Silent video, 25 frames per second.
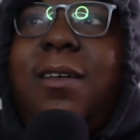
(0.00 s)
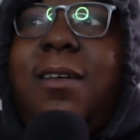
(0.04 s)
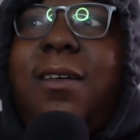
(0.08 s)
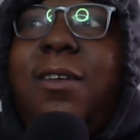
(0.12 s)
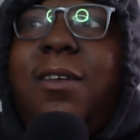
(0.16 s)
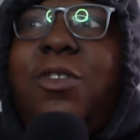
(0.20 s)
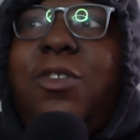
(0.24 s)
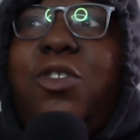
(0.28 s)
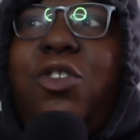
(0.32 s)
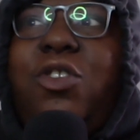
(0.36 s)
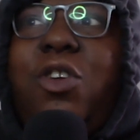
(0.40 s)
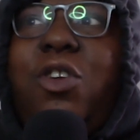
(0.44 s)

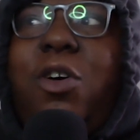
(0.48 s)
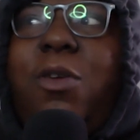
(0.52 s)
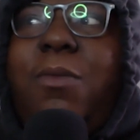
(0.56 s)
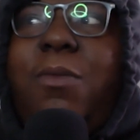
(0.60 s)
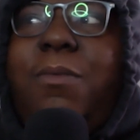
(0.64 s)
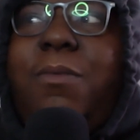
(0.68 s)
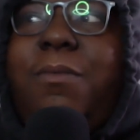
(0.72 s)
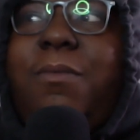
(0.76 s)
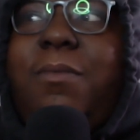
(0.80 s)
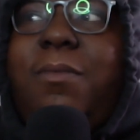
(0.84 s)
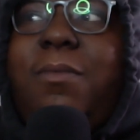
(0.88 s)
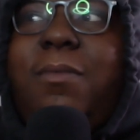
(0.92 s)
you know,
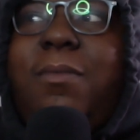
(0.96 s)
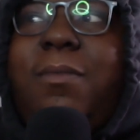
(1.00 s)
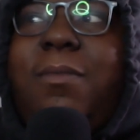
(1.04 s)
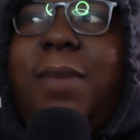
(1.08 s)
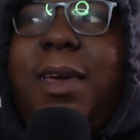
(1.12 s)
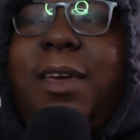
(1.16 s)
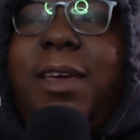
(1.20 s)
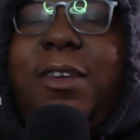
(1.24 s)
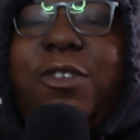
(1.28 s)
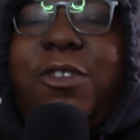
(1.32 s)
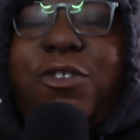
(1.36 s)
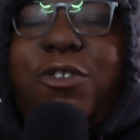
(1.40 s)

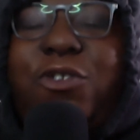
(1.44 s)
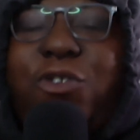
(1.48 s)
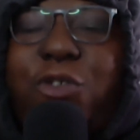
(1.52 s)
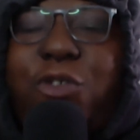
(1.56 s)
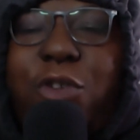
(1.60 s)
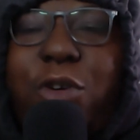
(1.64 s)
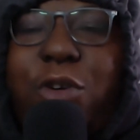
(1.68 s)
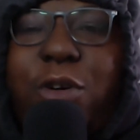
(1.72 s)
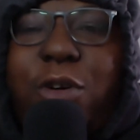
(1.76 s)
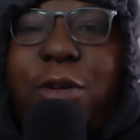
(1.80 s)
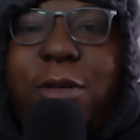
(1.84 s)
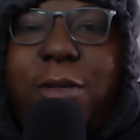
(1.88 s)
making
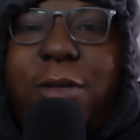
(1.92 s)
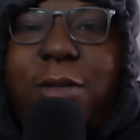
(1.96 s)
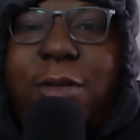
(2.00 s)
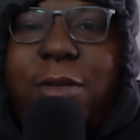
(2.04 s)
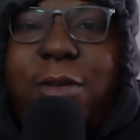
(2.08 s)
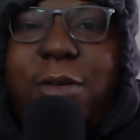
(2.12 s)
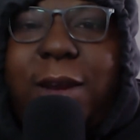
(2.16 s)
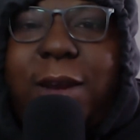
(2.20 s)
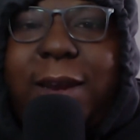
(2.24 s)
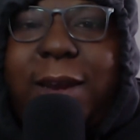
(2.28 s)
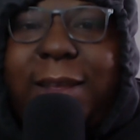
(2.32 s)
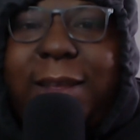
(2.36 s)
sure
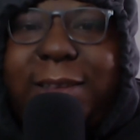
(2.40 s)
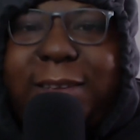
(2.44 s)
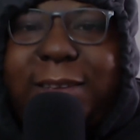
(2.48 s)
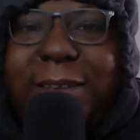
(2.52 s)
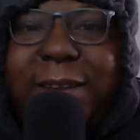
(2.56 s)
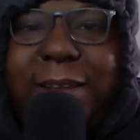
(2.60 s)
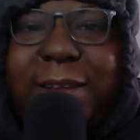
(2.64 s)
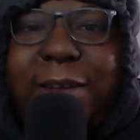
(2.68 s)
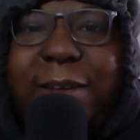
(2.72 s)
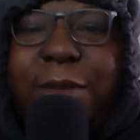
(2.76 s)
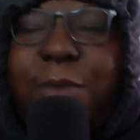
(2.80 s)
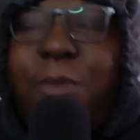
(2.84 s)
you're
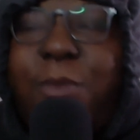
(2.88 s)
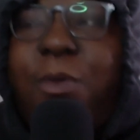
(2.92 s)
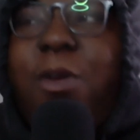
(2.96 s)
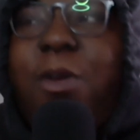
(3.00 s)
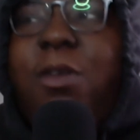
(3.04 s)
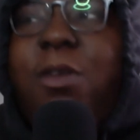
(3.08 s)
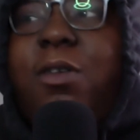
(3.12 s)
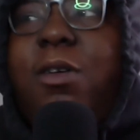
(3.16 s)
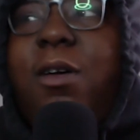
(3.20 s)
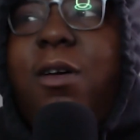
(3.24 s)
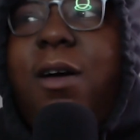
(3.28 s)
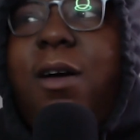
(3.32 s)
listening and
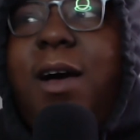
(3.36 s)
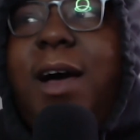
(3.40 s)
whatnot.